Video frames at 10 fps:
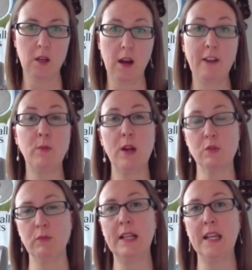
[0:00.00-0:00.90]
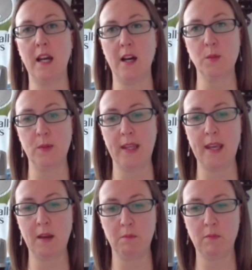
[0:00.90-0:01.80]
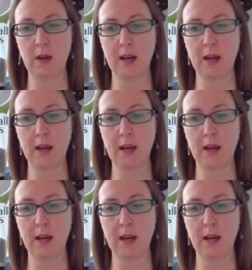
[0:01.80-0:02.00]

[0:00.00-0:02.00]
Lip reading: I've worked really hard with him